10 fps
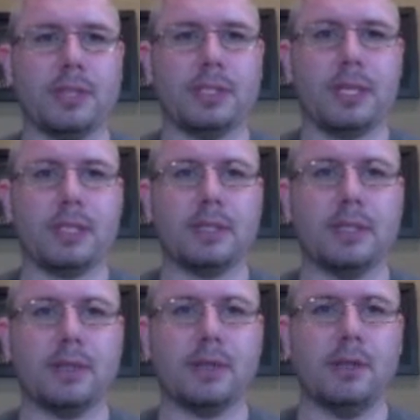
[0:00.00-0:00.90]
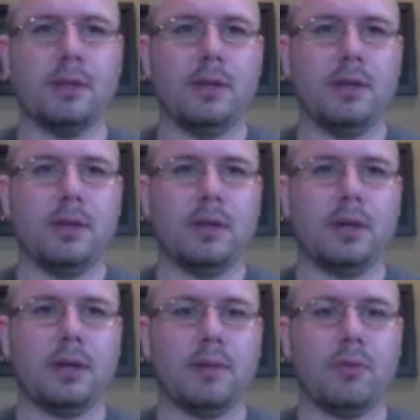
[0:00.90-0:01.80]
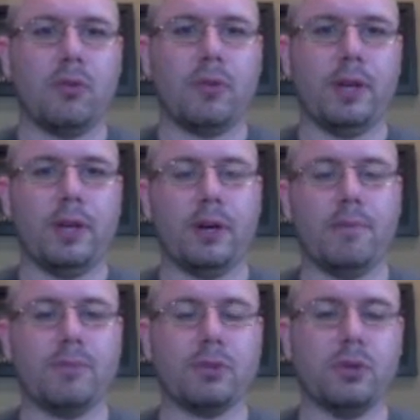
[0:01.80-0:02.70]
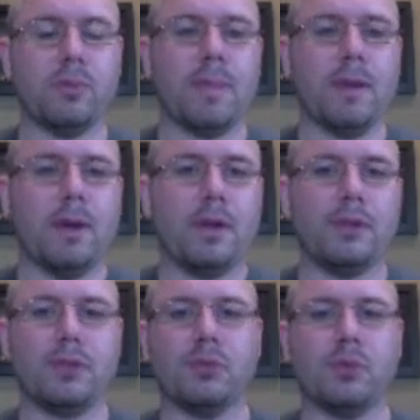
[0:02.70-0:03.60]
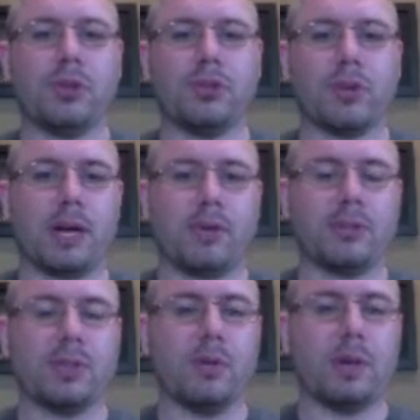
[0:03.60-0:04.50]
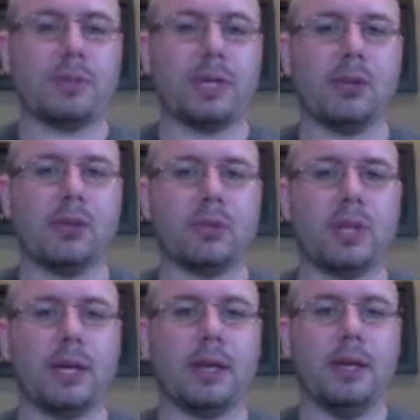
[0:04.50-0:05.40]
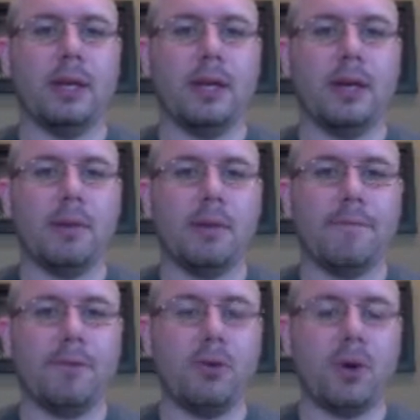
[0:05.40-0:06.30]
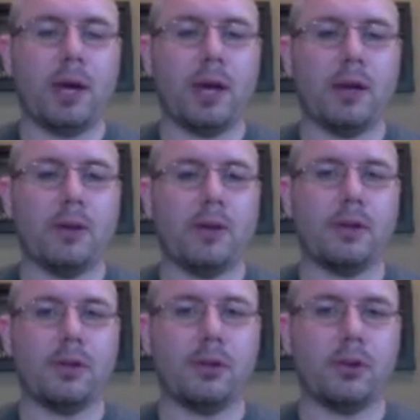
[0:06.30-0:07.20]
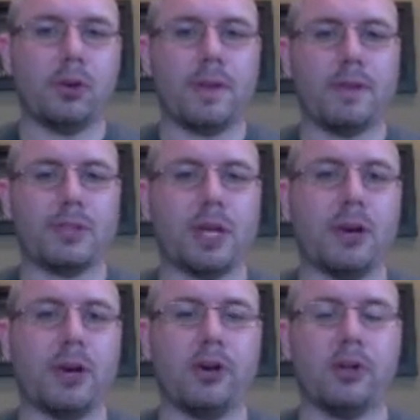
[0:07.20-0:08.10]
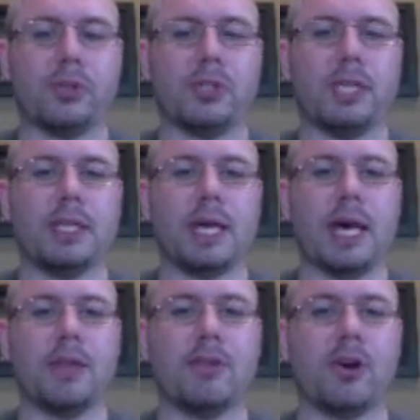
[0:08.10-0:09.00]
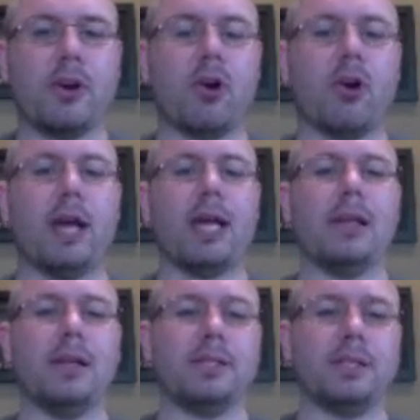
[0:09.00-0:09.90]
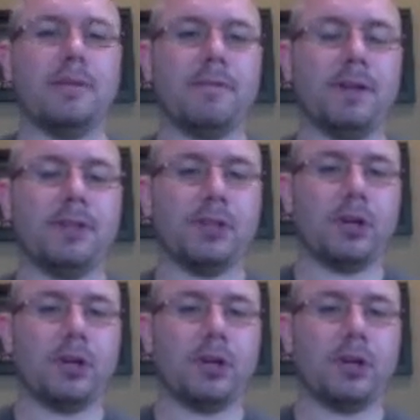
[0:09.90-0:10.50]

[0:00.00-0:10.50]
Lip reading: testing over here. So this is what the Track Wrestling website looks like. If you look in the center here, you'll see that there are a list of events that are